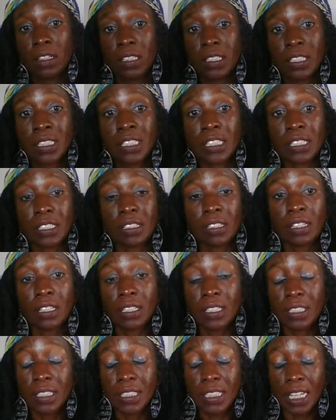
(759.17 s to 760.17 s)
to
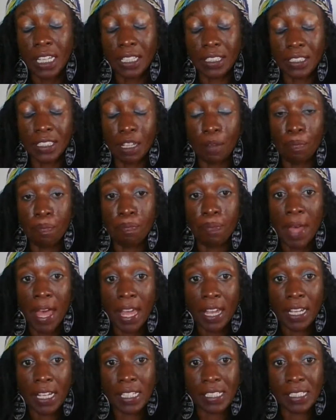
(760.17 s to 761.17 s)
take a step
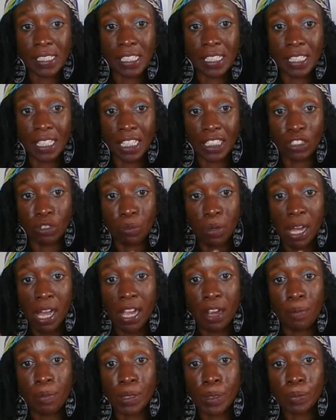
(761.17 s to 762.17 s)
back and see things from a
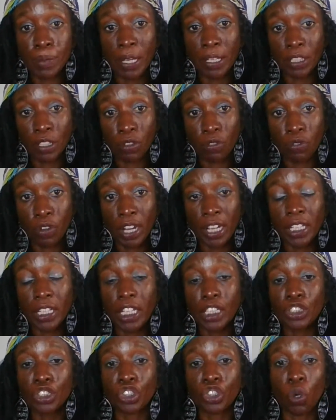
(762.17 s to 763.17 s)
higher perspective, right?
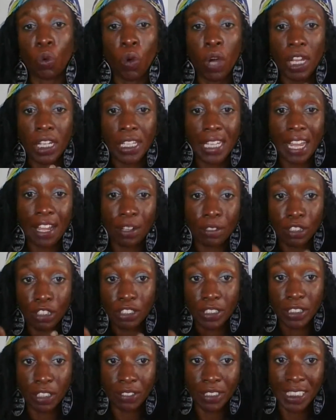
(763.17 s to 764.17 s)
Like don't allow
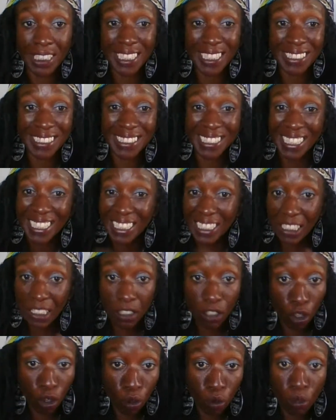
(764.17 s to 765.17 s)
yourself to get into
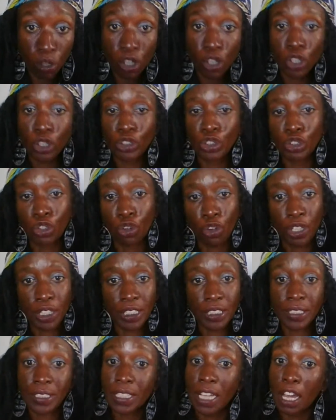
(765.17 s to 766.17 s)
ego during
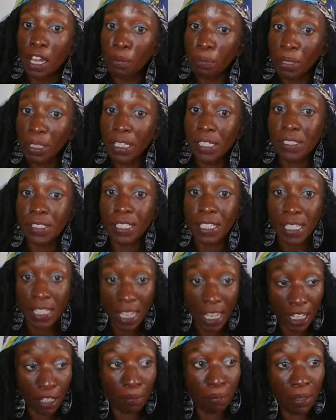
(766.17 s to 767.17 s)
this time, because it
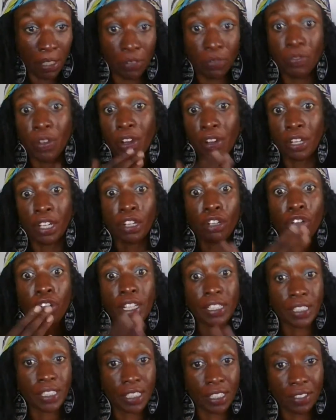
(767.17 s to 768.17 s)
can be very
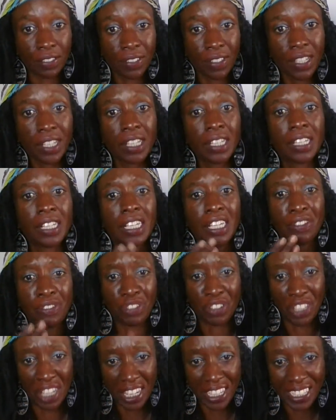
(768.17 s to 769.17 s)
aggressive if
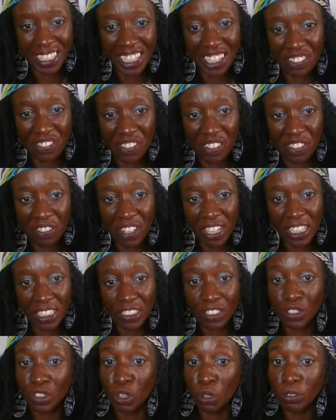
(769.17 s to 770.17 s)
you're not careful, right?
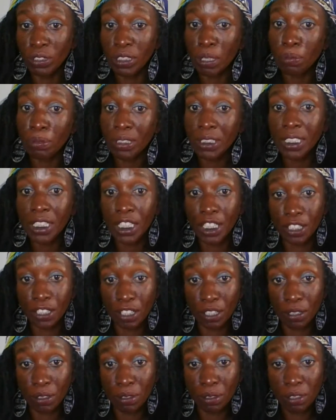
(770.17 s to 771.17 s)
So don't step into
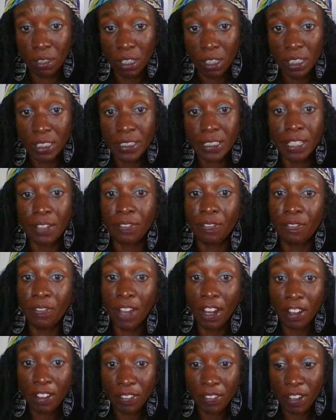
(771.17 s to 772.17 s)
ego. Stay
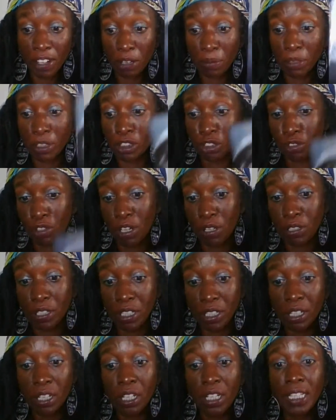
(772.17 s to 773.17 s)
very, very much
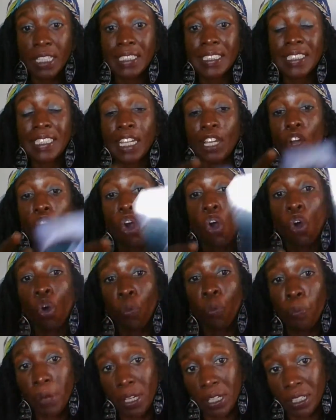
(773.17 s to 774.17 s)
grounded. Stay
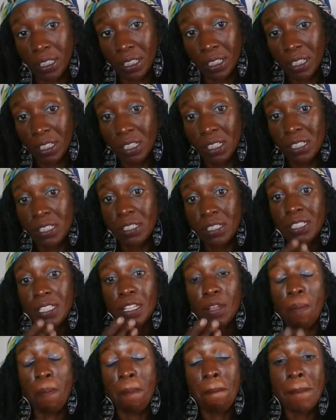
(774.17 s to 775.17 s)
open to
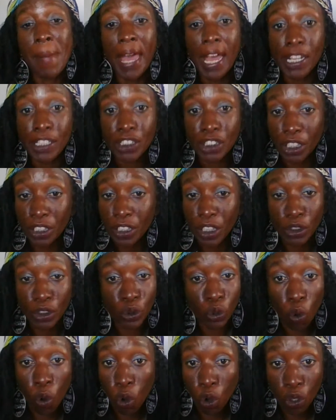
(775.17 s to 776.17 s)
the magic
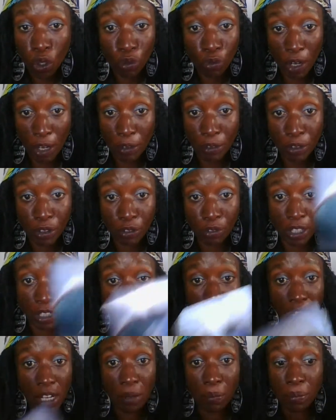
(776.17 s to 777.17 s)
that's all around you right
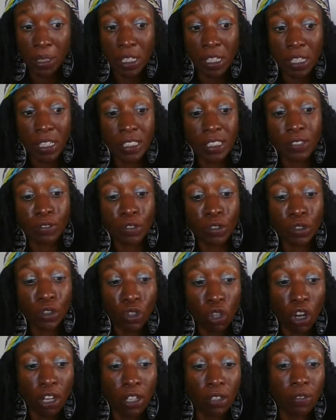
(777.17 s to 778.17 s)
now, because if you
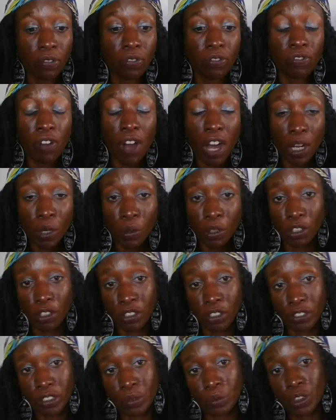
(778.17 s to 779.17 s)
start following your
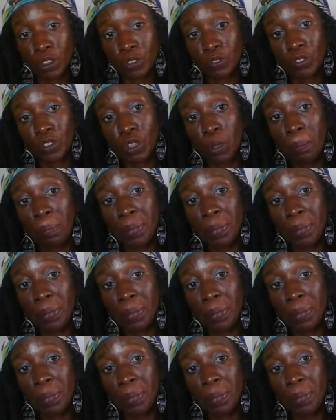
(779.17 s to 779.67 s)
intuition, you start